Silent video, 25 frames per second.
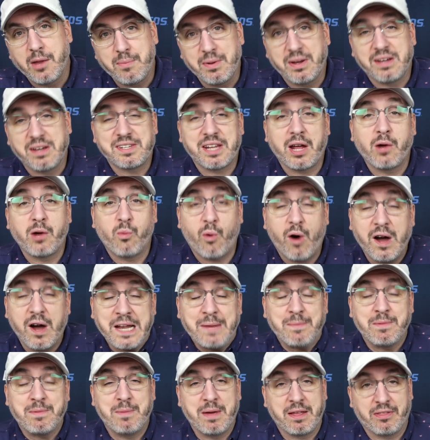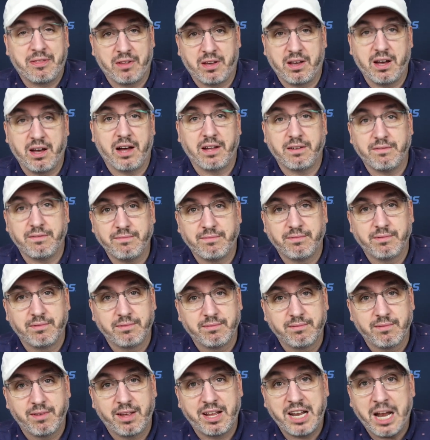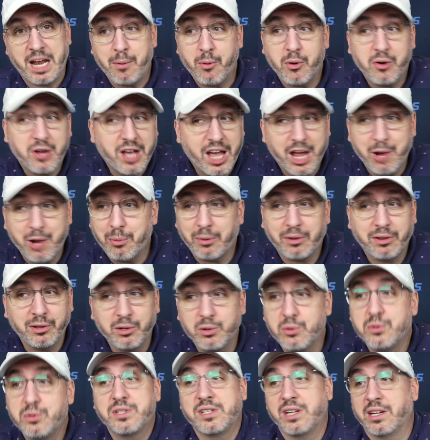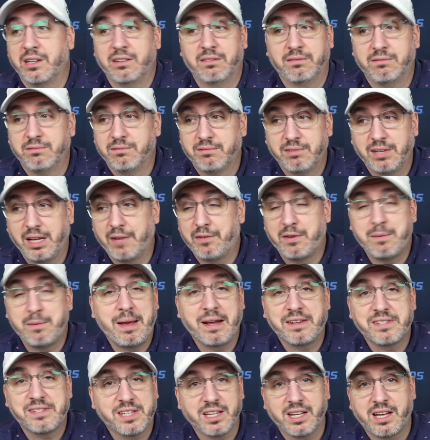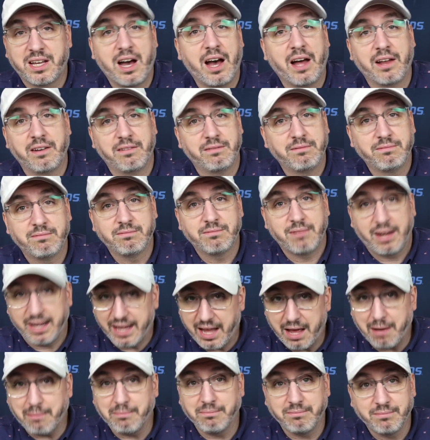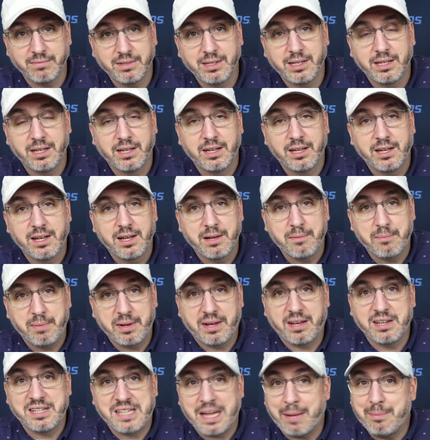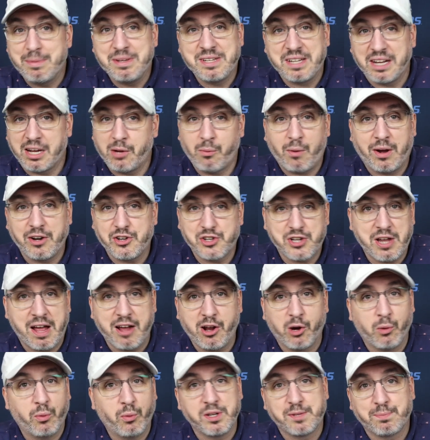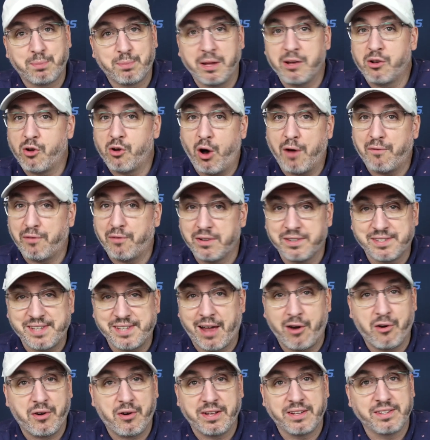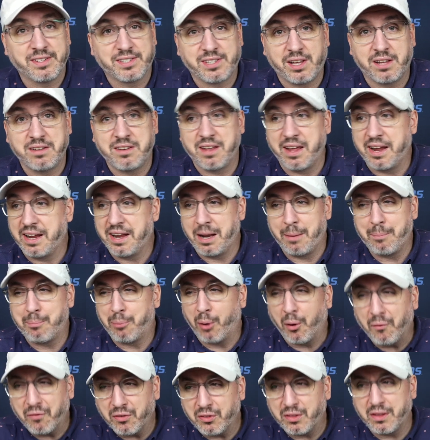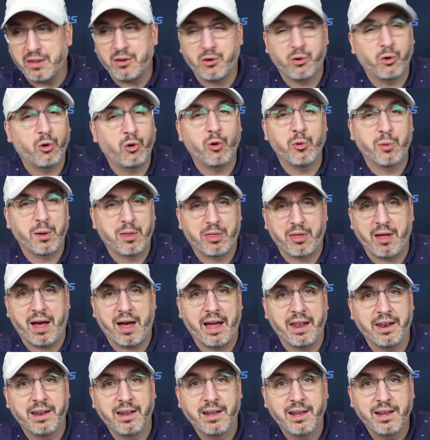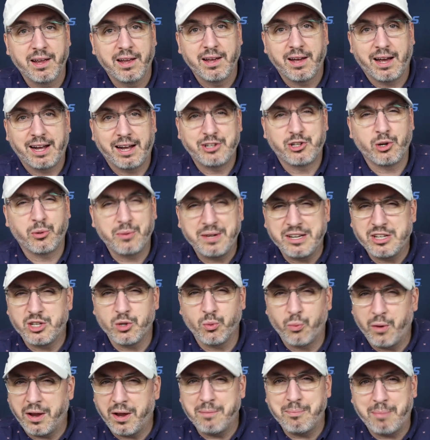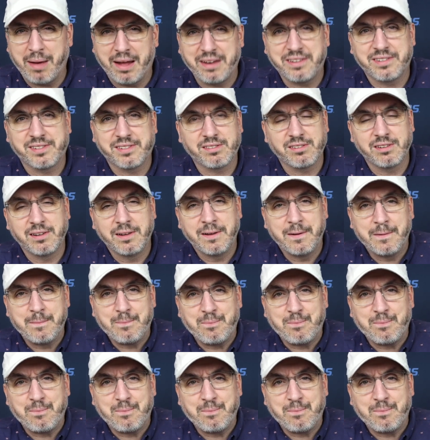Because I want him to make the cut. And I'm okay with losing if he makes the cut. I am. Because that means I can watch Tiger Woods play golf on Saturday and Sunday, and I'm perfectly cool with that. I don't need to win bets.